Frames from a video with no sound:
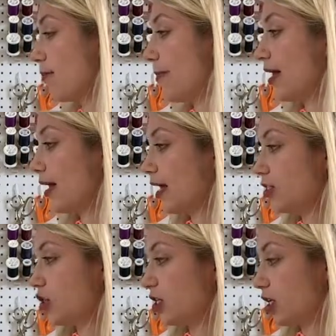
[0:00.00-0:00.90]
on my
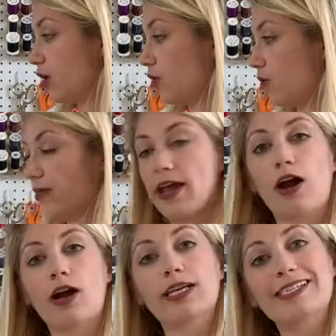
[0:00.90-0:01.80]
mannequin just so they
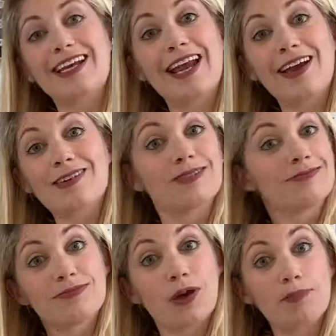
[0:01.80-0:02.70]
are easy at hand,
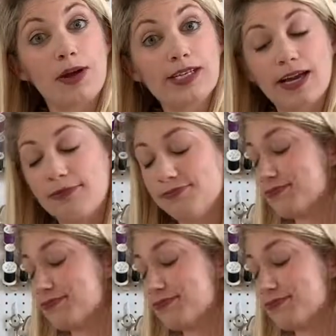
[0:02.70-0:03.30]
so I'm ready to go.